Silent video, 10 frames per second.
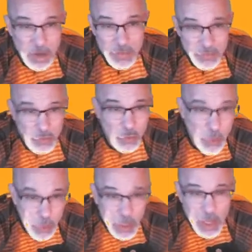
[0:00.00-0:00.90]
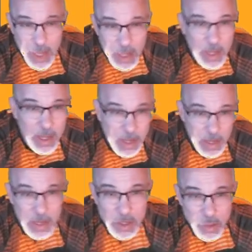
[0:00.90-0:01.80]
full
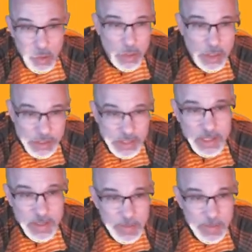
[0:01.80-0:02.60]
course,